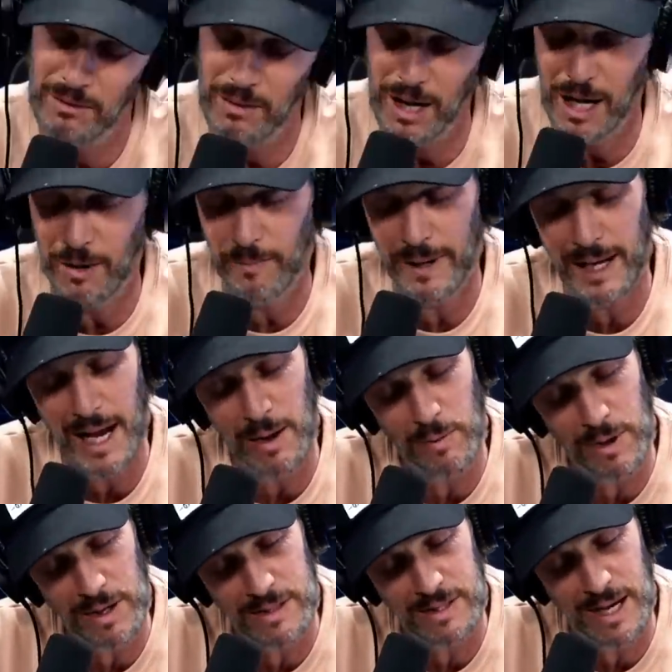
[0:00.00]
Well, I
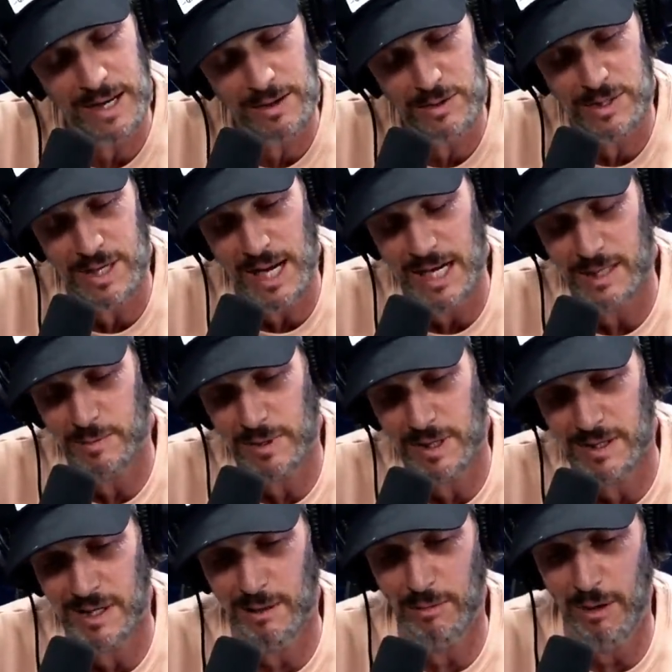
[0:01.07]
wear a tighter size
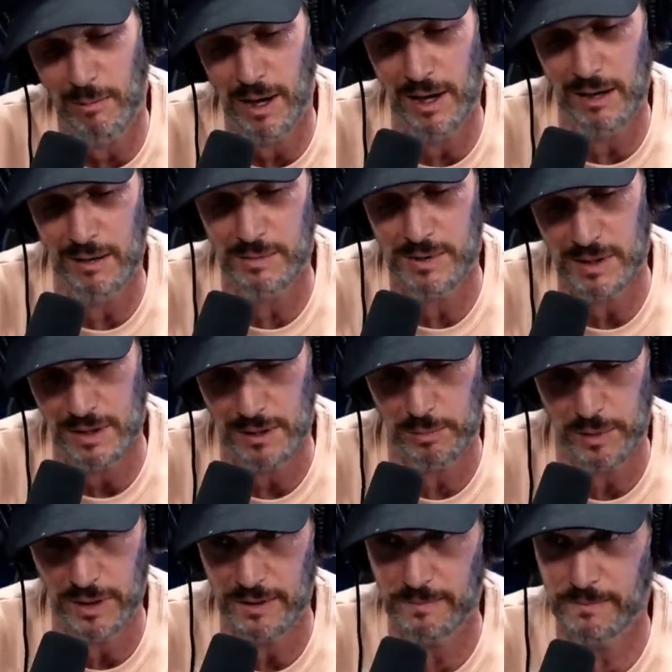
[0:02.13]
because I want my arms to look
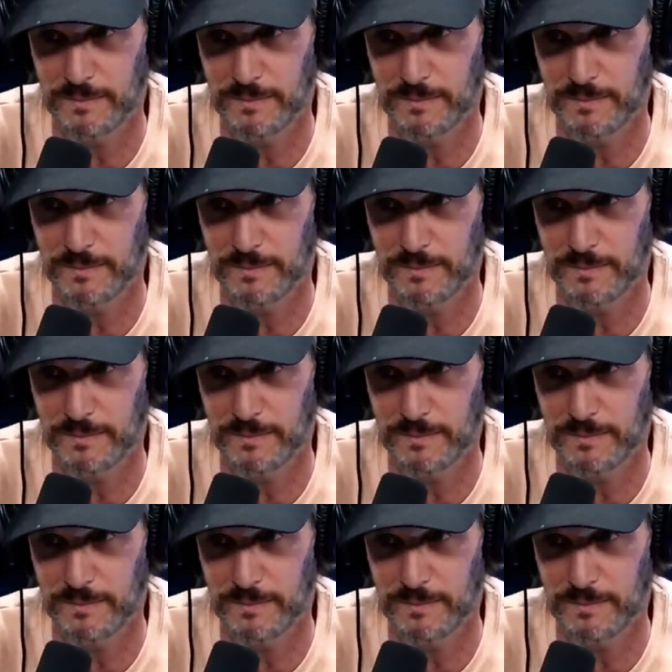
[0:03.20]
big.